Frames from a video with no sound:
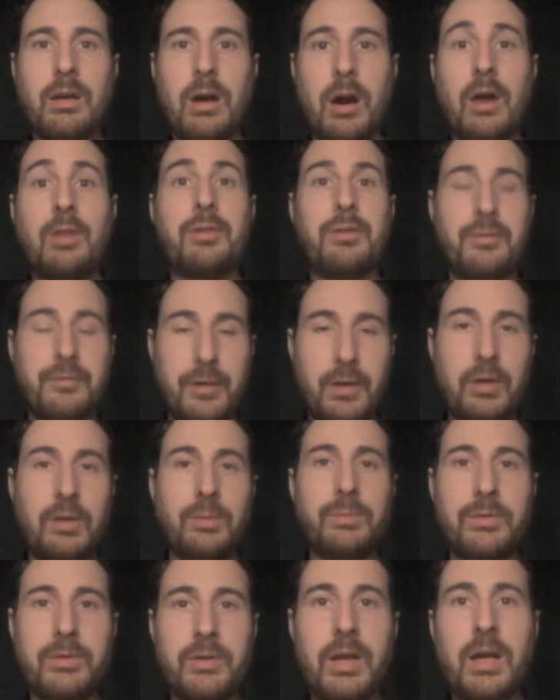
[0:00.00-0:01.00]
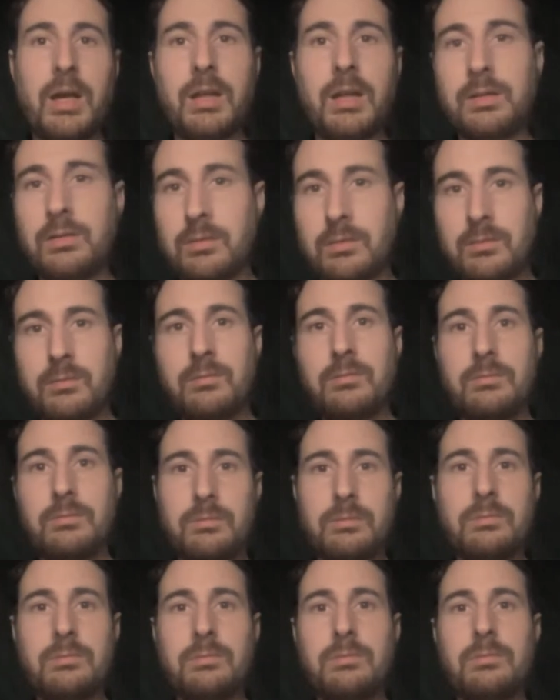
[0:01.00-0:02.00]
other films on
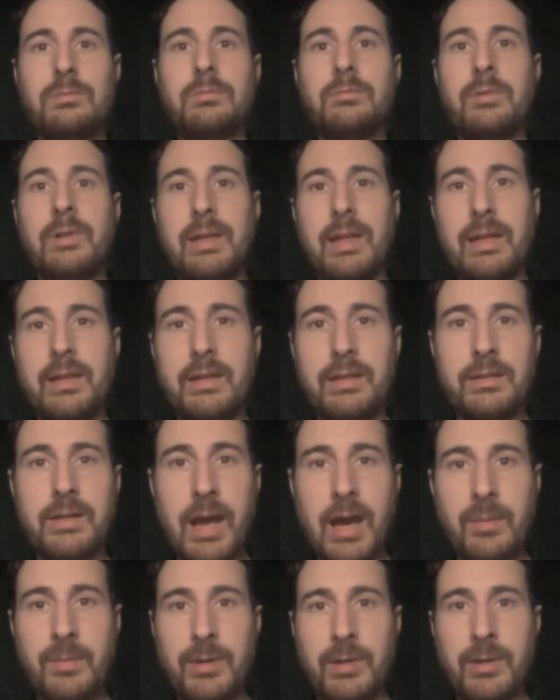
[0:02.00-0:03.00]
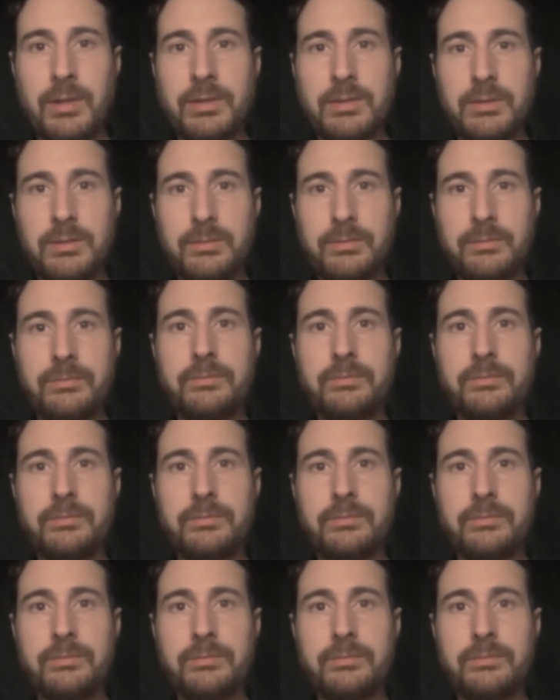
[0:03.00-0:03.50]
related topics.